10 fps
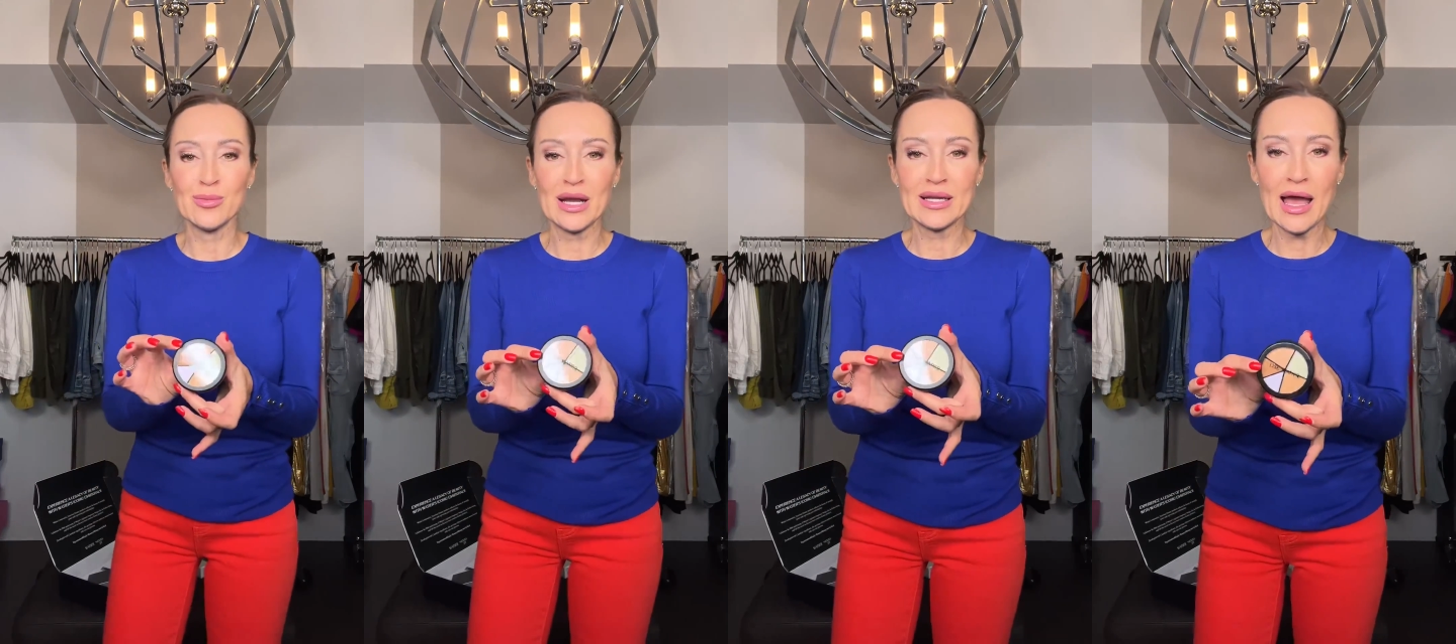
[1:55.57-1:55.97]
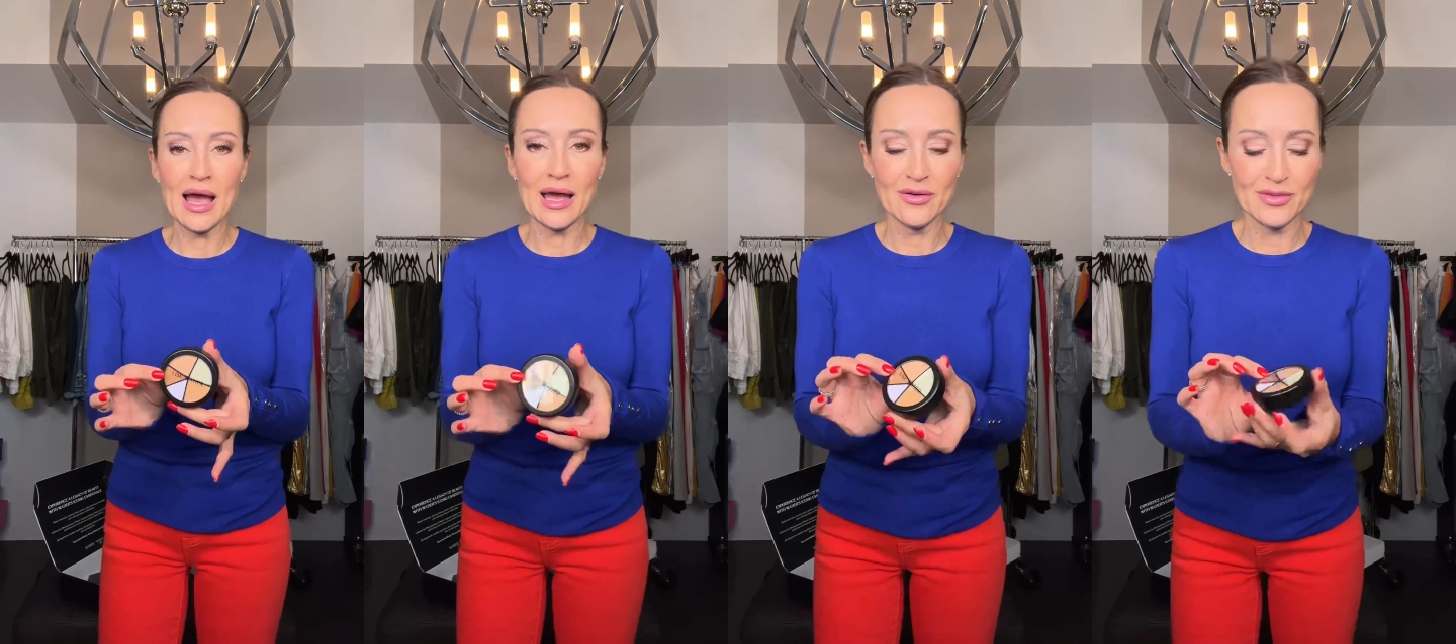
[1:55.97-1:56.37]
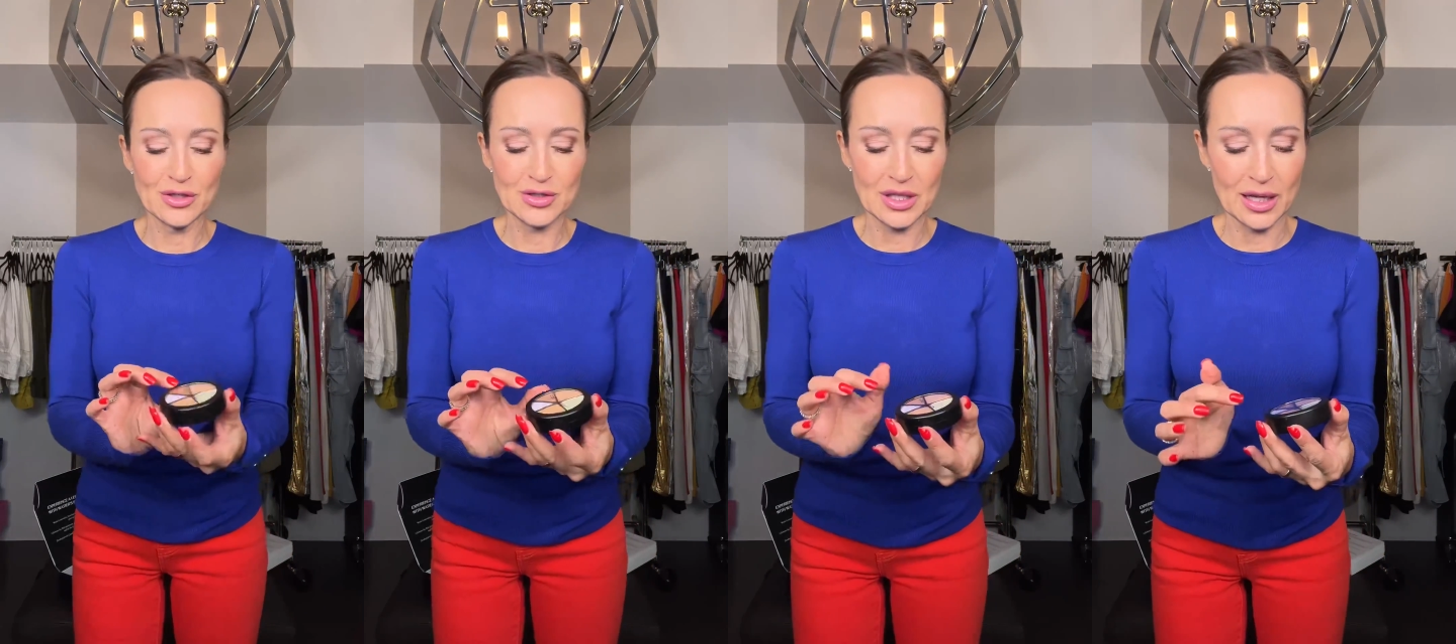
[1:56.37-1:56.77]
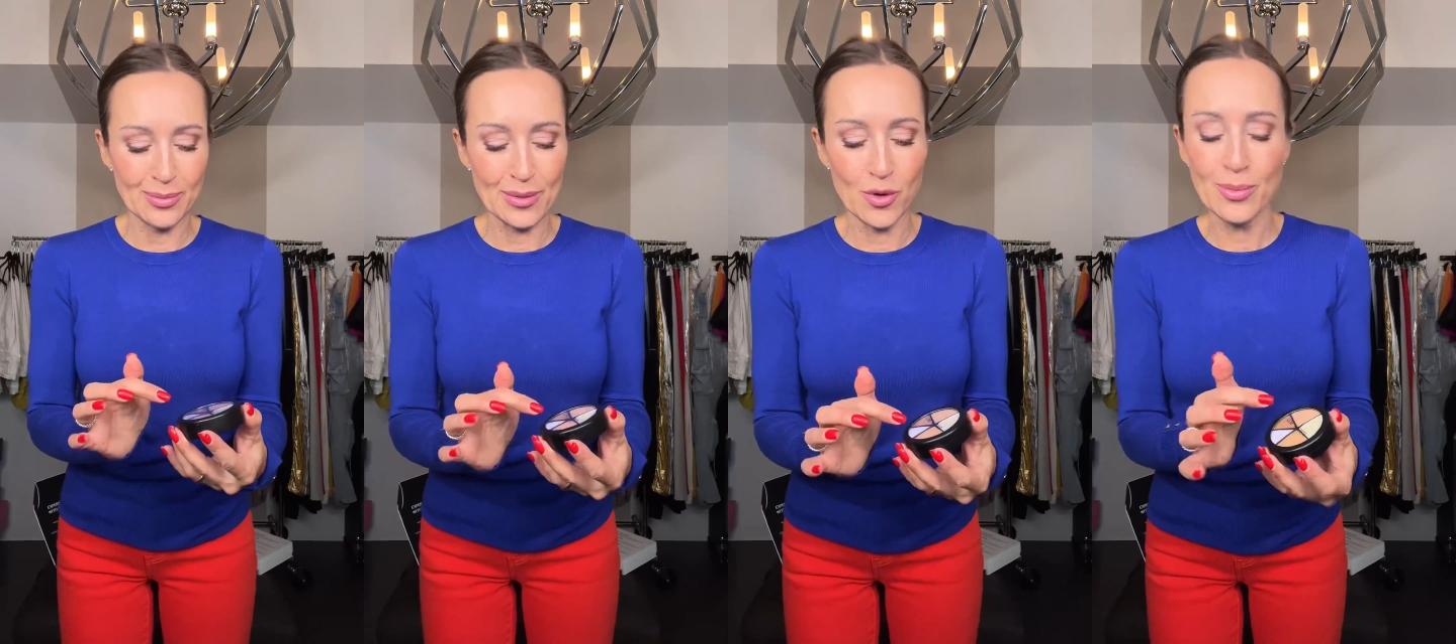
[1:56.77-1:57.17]
might have. There's like a
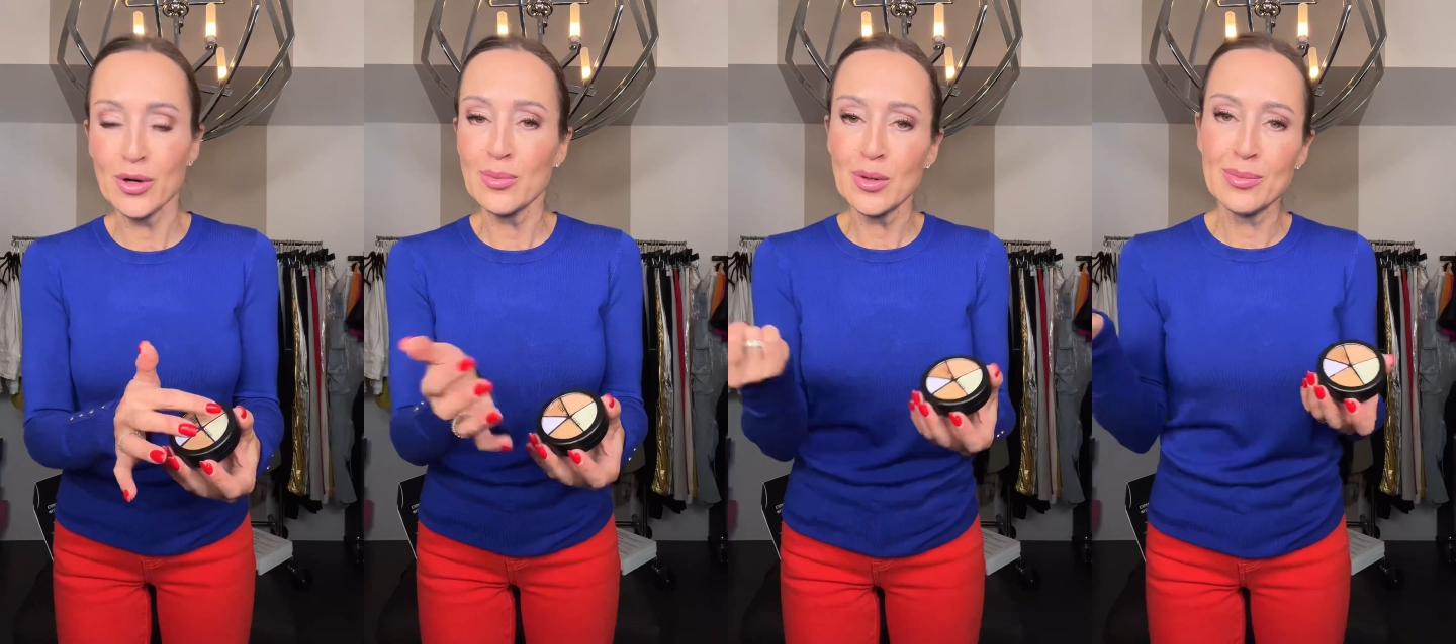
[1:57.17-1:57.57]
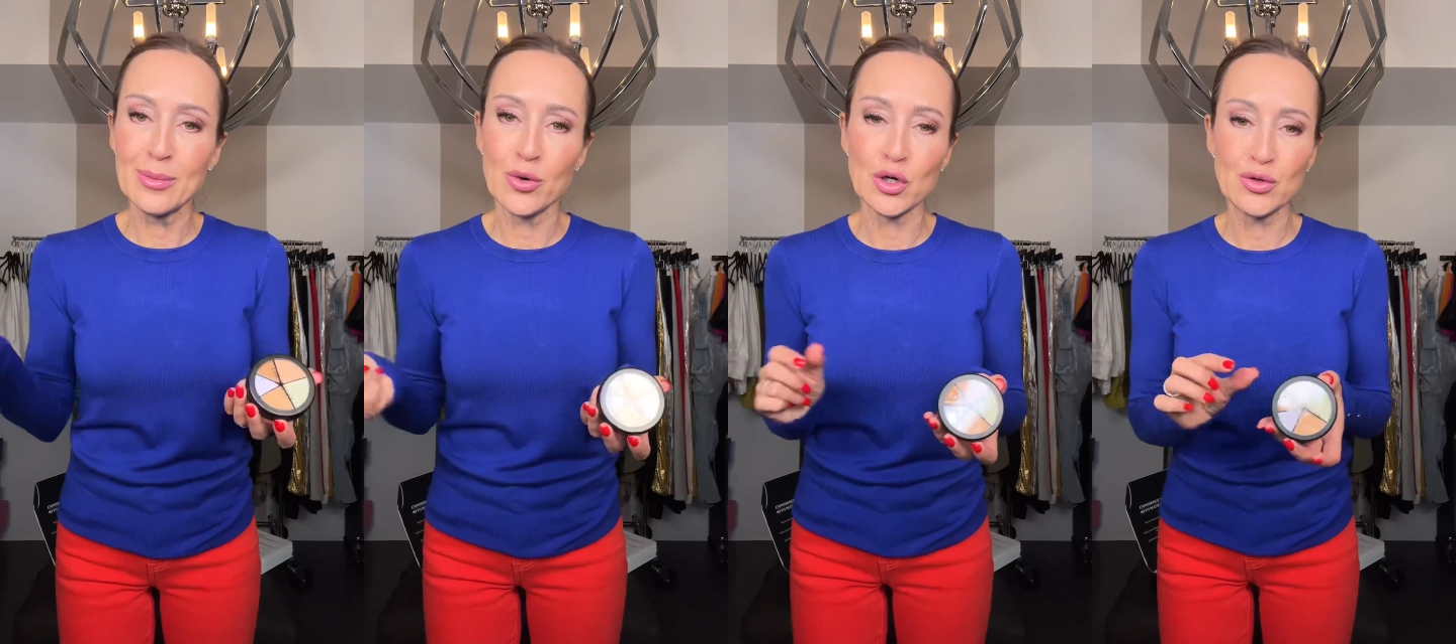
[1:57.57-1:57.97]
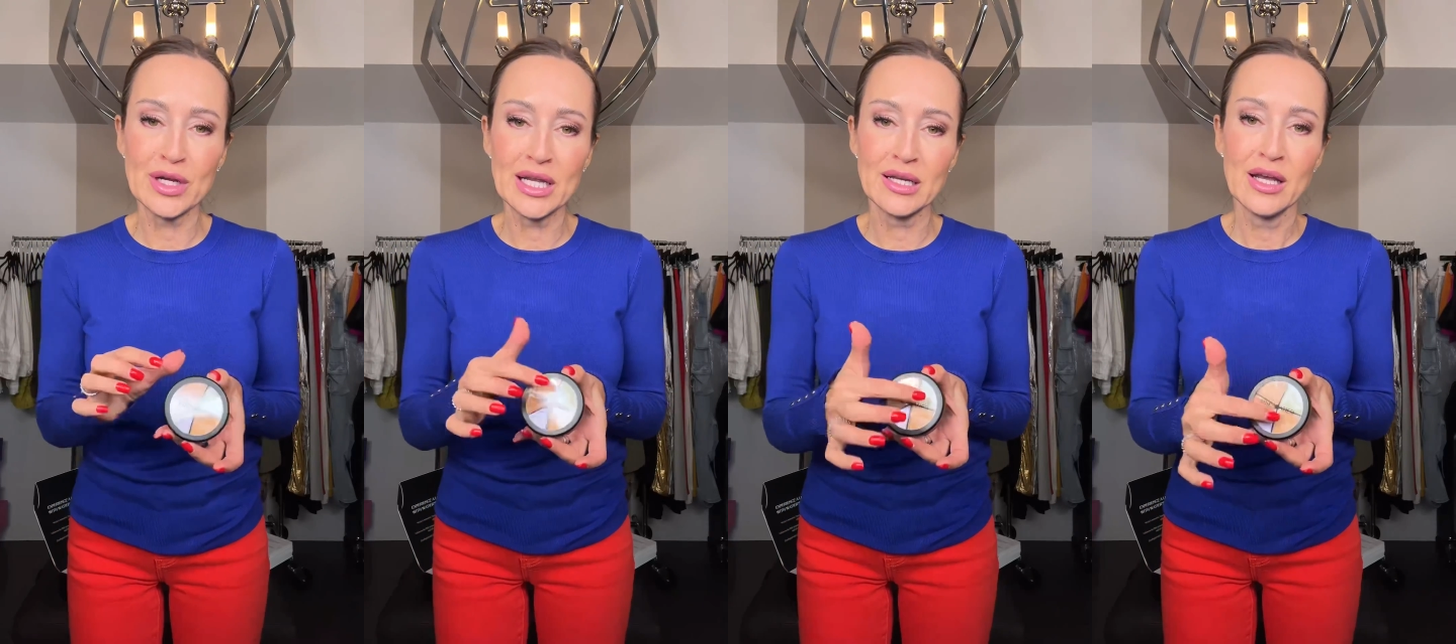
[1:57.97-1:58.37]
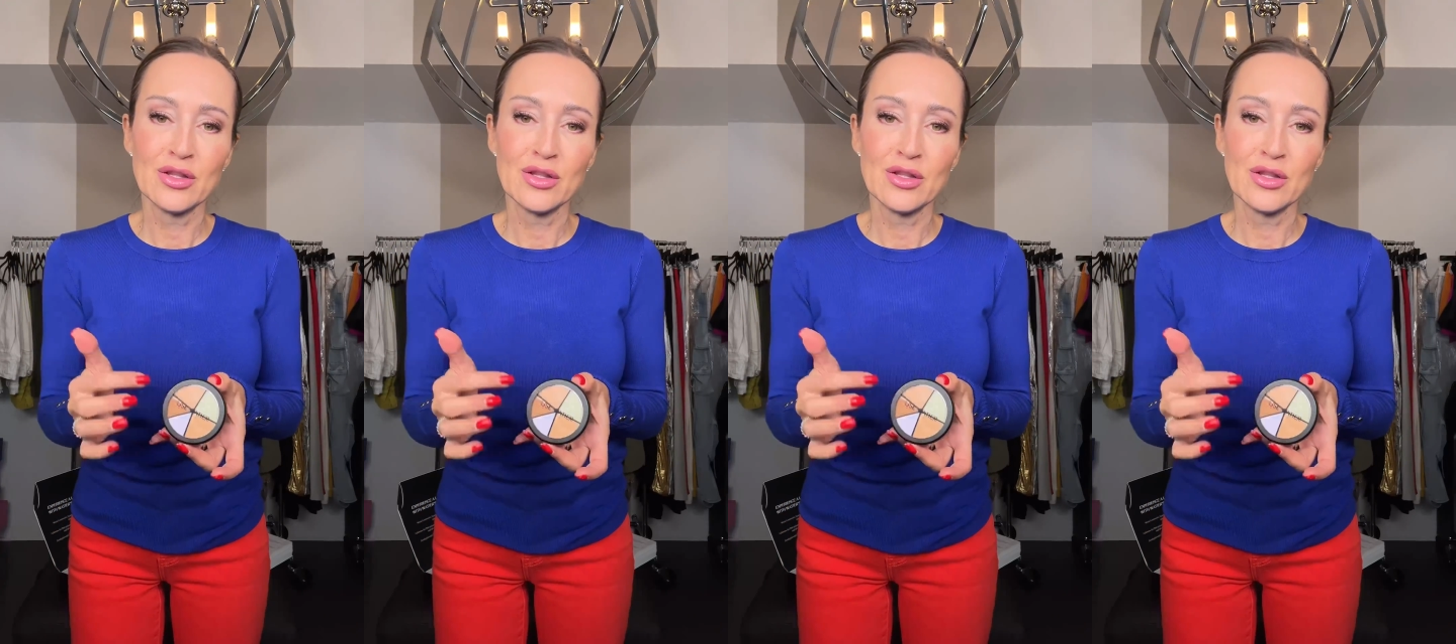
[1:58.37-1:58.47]
bit more purple, a bit more green.